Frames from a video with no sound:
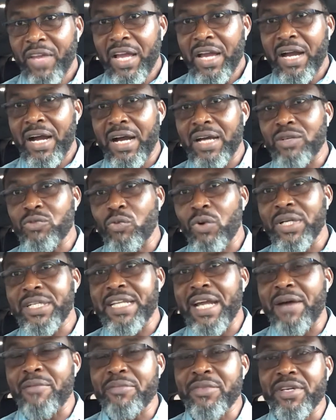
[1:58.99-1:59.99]
And what
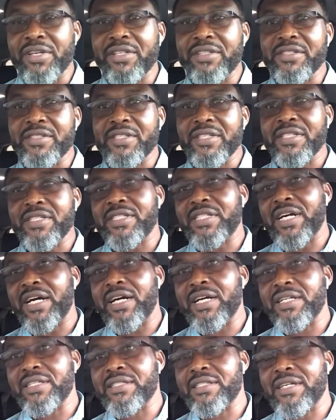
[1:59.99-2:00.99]
that means is
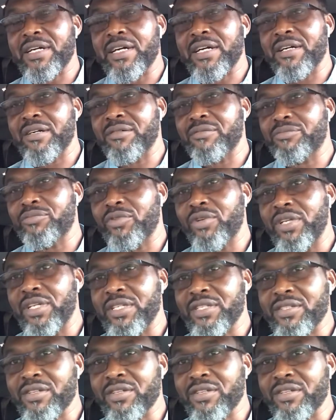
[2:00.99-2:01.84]
that police